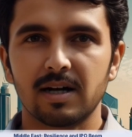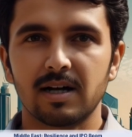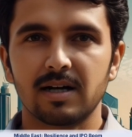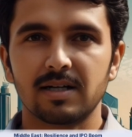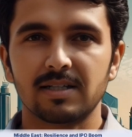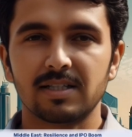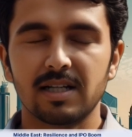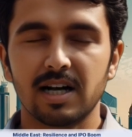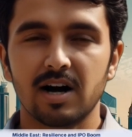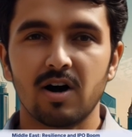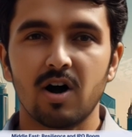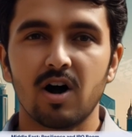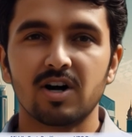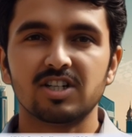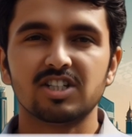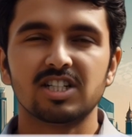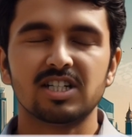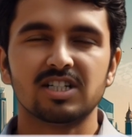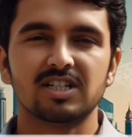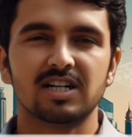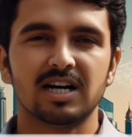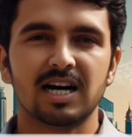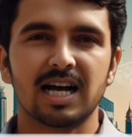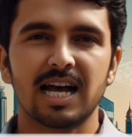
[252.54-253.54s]
They're not
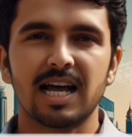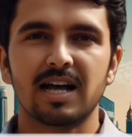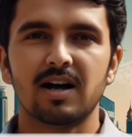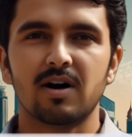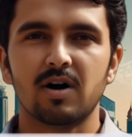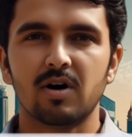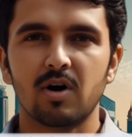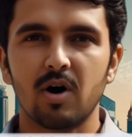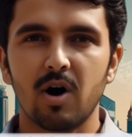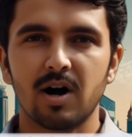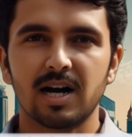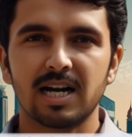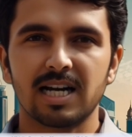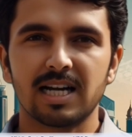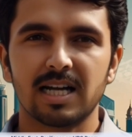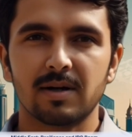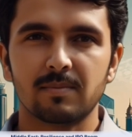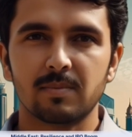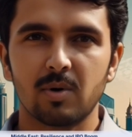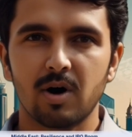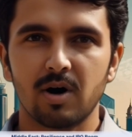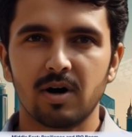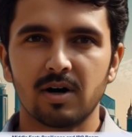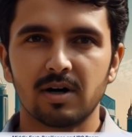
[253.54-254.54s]
just relying on oil
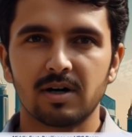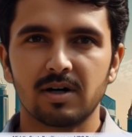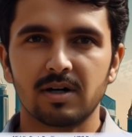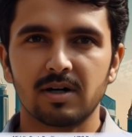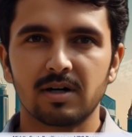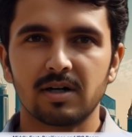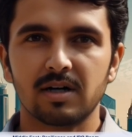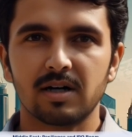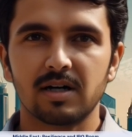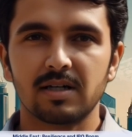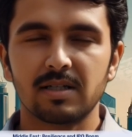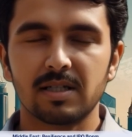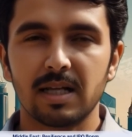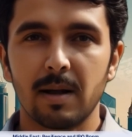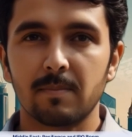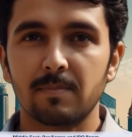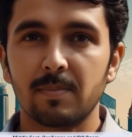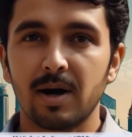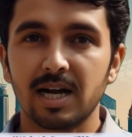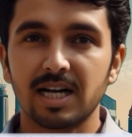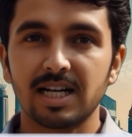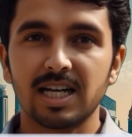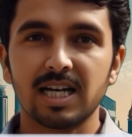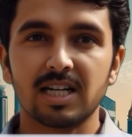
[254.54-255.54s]
anymore. They're
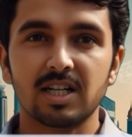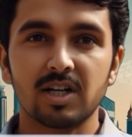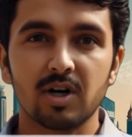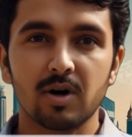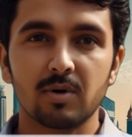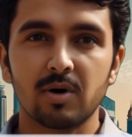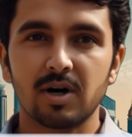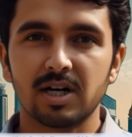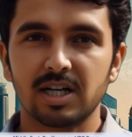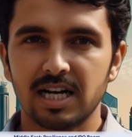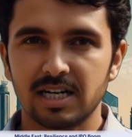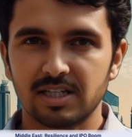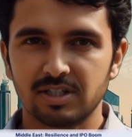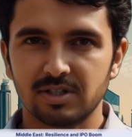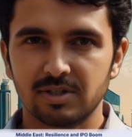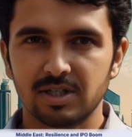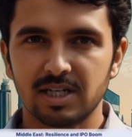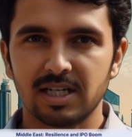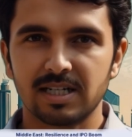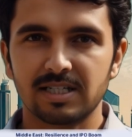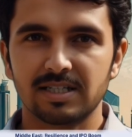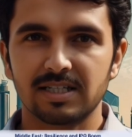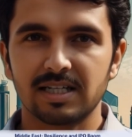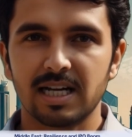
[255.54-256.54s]
building new
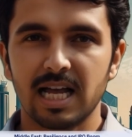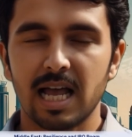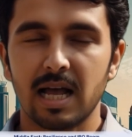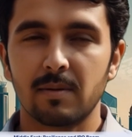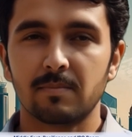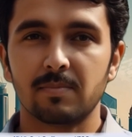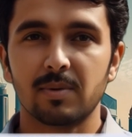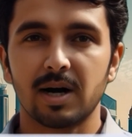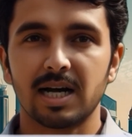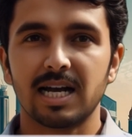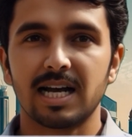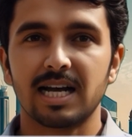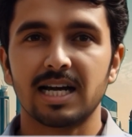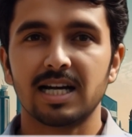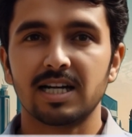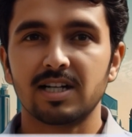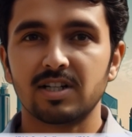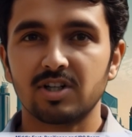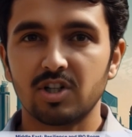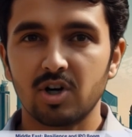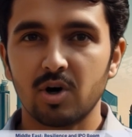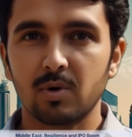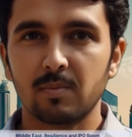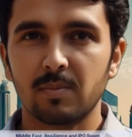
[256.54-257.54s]
industries and bringing in
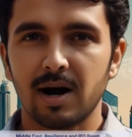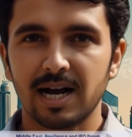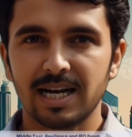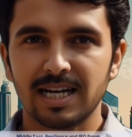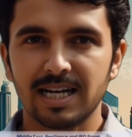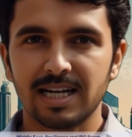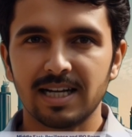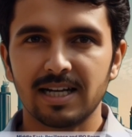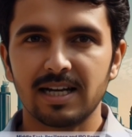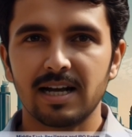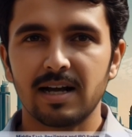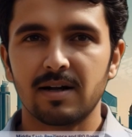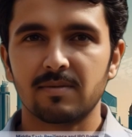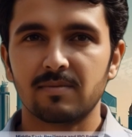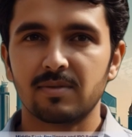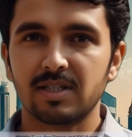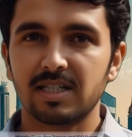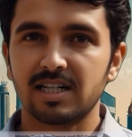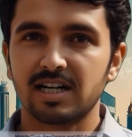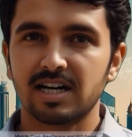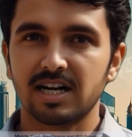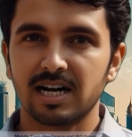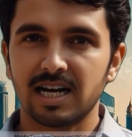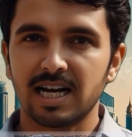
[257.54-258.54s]
new money with
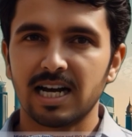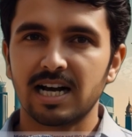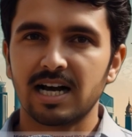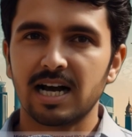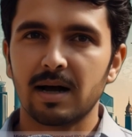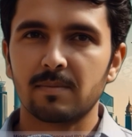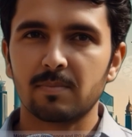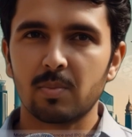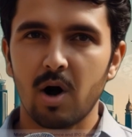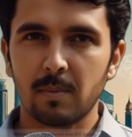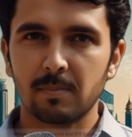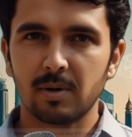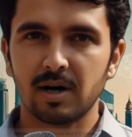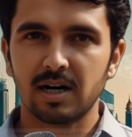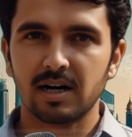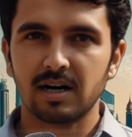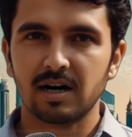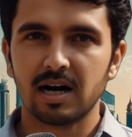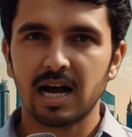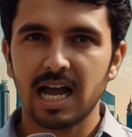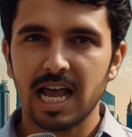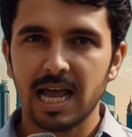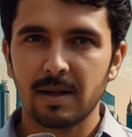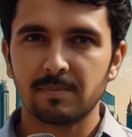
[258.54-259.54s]
a really popular
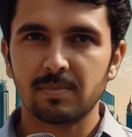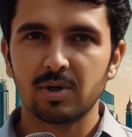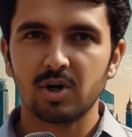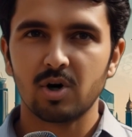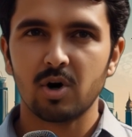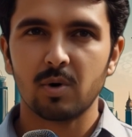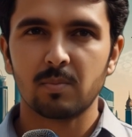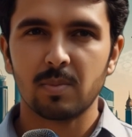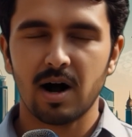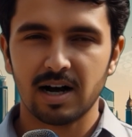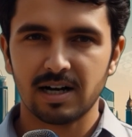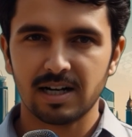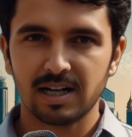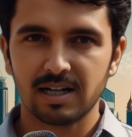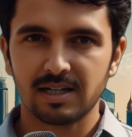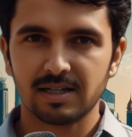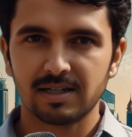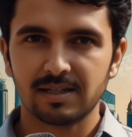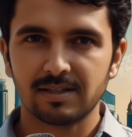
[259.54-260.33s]
IPO market.